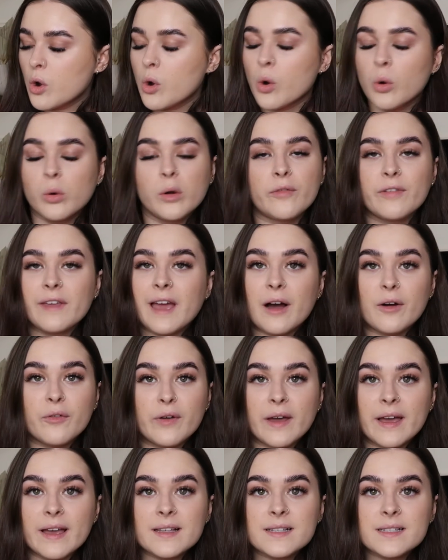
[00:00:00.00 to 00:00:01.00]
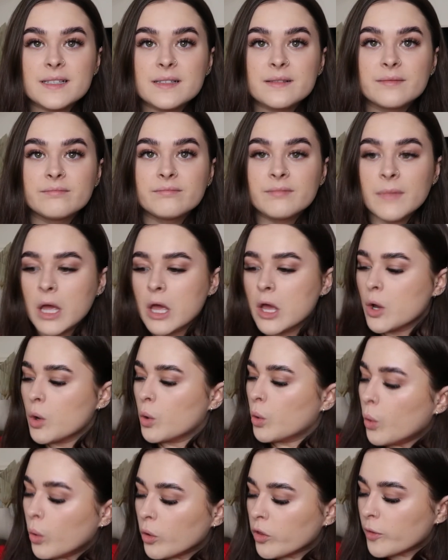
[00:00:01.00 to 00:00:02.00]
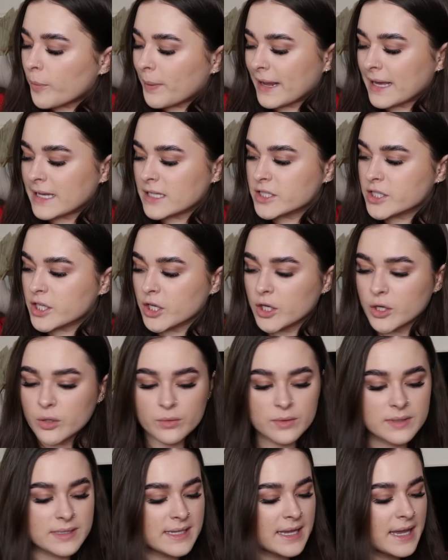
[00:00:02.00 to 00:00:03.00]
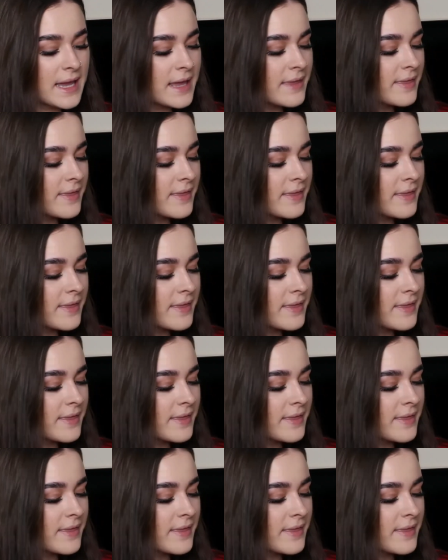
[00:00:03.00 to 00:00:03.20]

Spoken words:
all of the outfits, all the play suits.